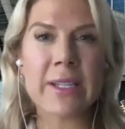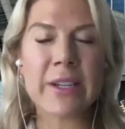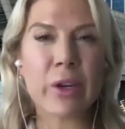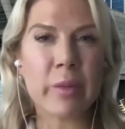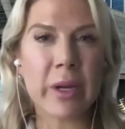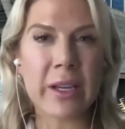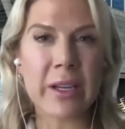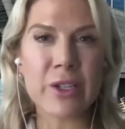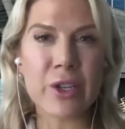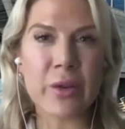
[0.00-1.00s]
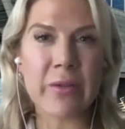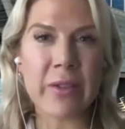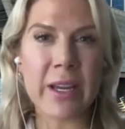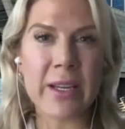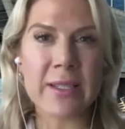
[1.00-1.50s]
a bigger issue if
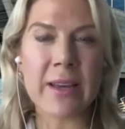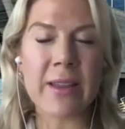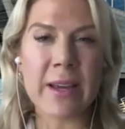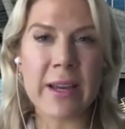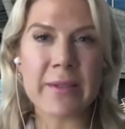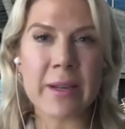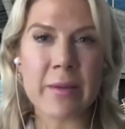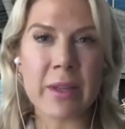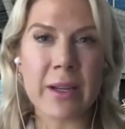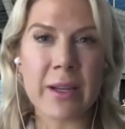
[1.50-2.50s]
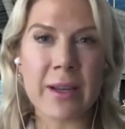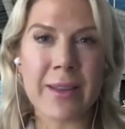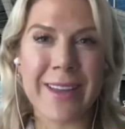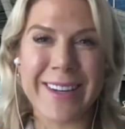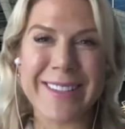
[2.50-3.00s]
they say they have something
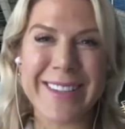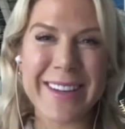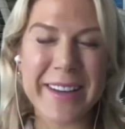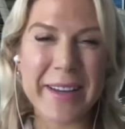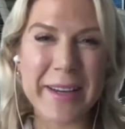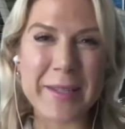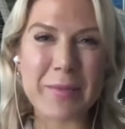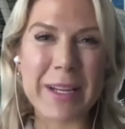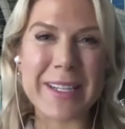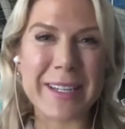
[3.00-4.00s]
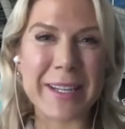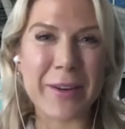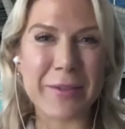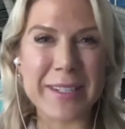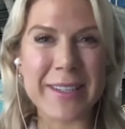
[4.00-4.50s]
and it's blatantly
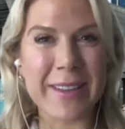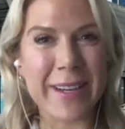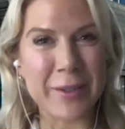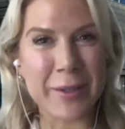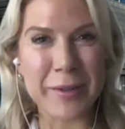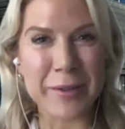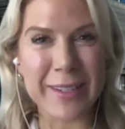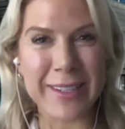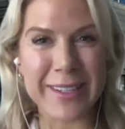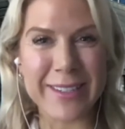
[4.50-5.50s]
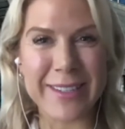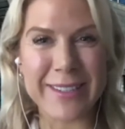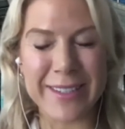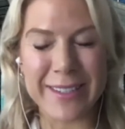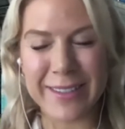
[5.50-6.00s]
obvious that they don't. I guess that's a